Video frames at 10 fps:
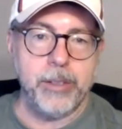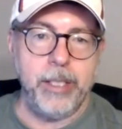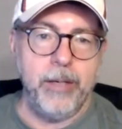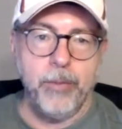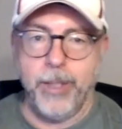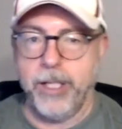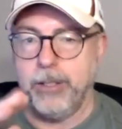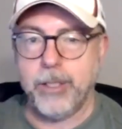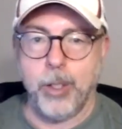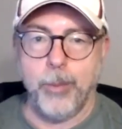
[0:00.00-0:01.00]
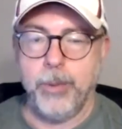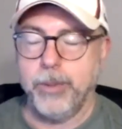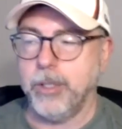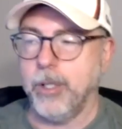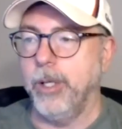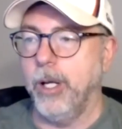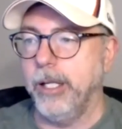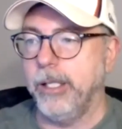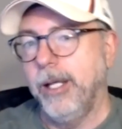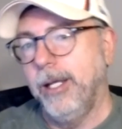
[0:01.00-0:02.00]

let everybody interpret what's going on.